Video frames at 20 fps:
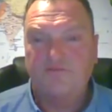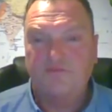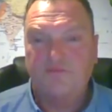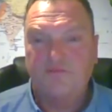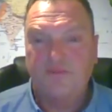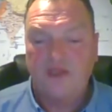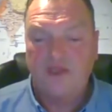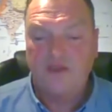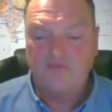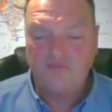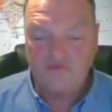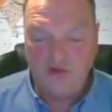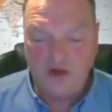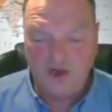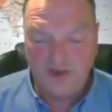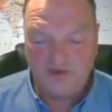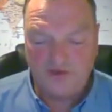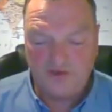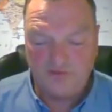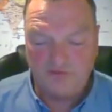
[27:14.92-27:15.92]
Even
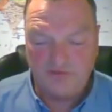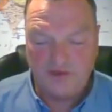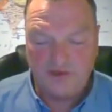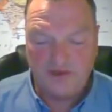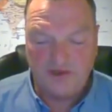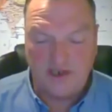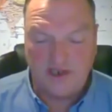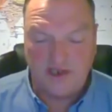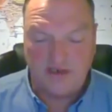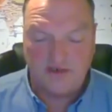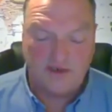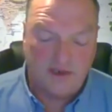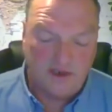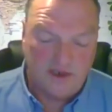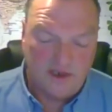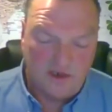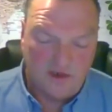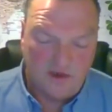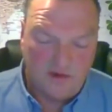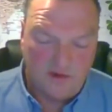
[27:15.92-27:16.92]
write something down.
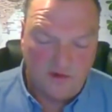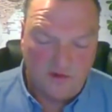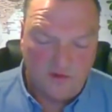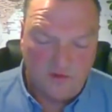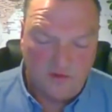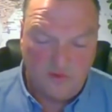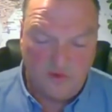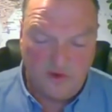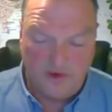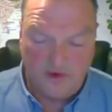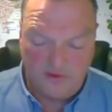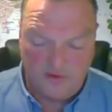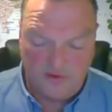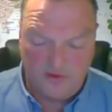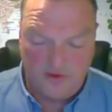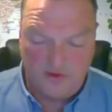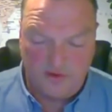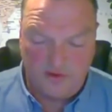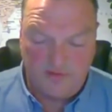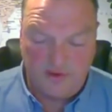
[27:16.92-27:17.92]
One of
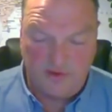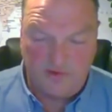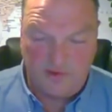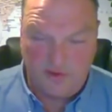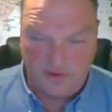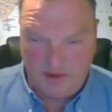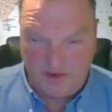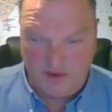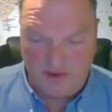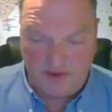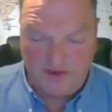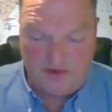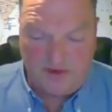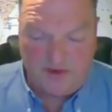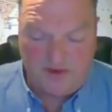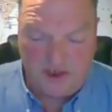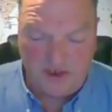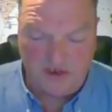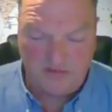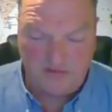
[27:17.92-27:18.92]
the people, the
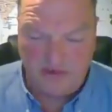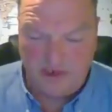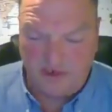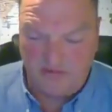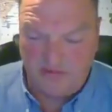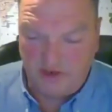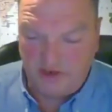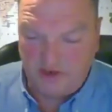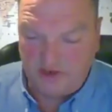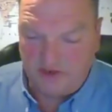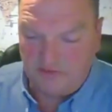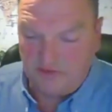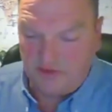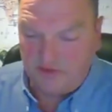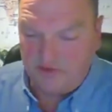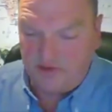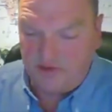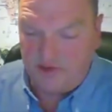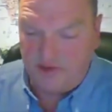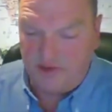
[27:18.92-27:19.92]
gentleman I mentioned
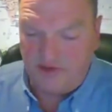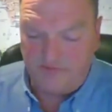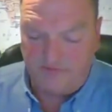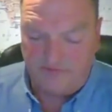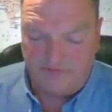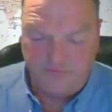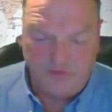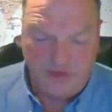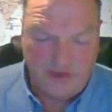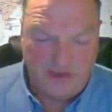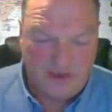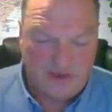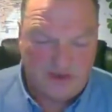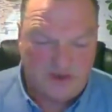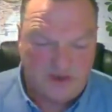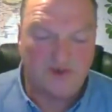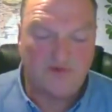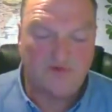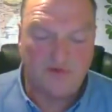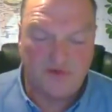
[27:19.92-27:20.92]
with the
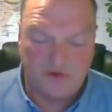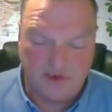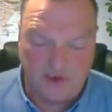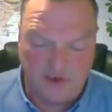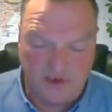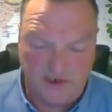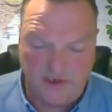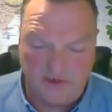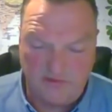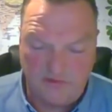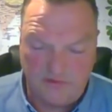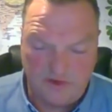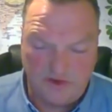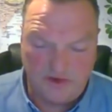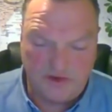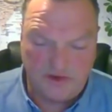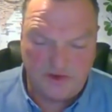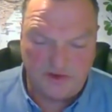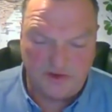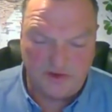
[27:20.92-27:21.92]
children that he didn't want
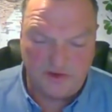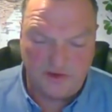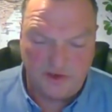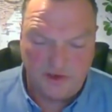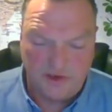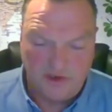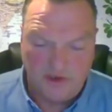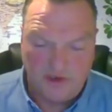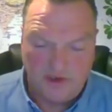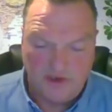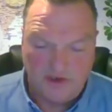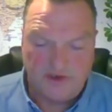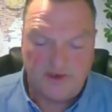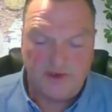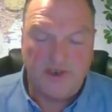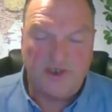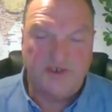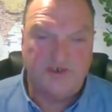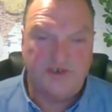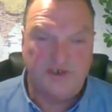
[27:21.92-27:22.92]
to
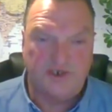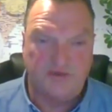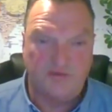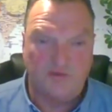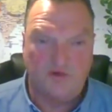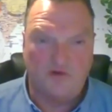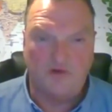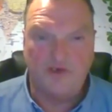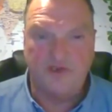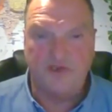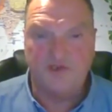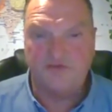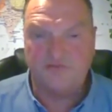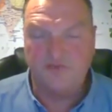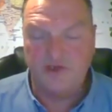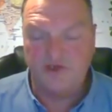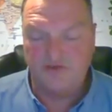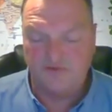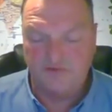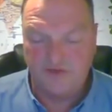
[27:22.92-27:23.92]
hurt anymore, and his
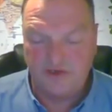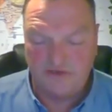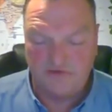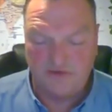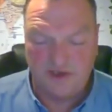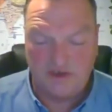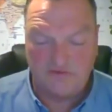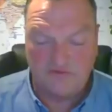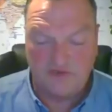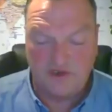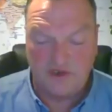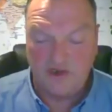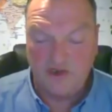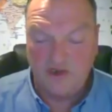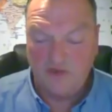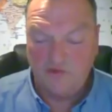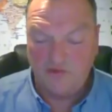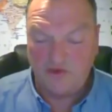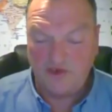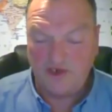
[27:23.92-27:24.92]
reason for giving up drink,
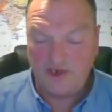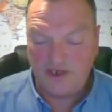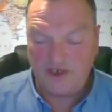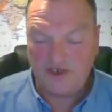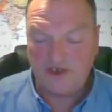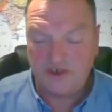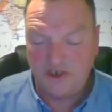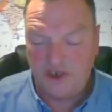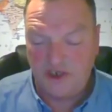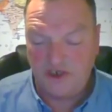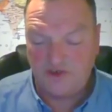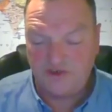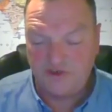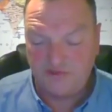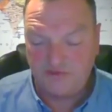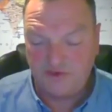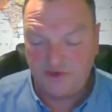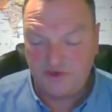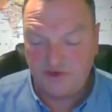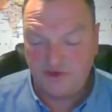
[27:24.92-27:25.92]
what I actually asked him
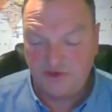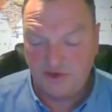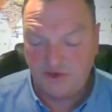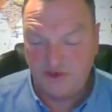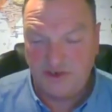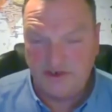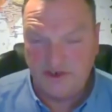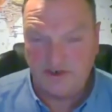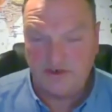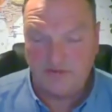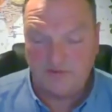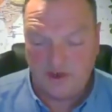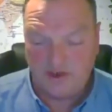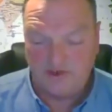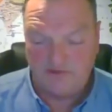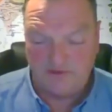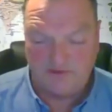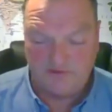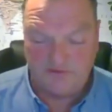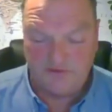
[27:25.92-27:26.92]
to do, and he did it while he
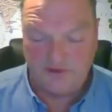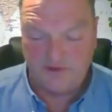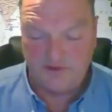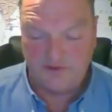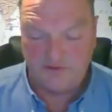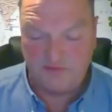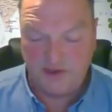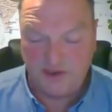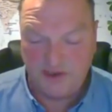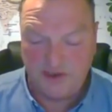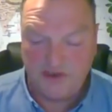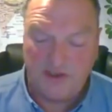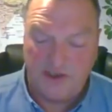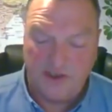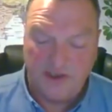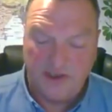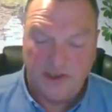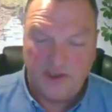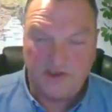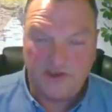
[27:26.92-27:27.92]
was in front of me,
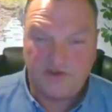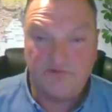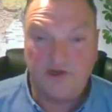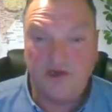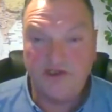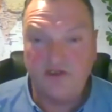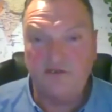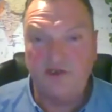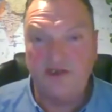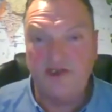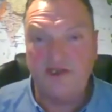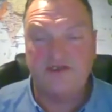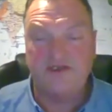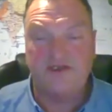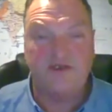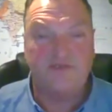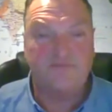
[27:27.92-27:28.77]
is write them a letter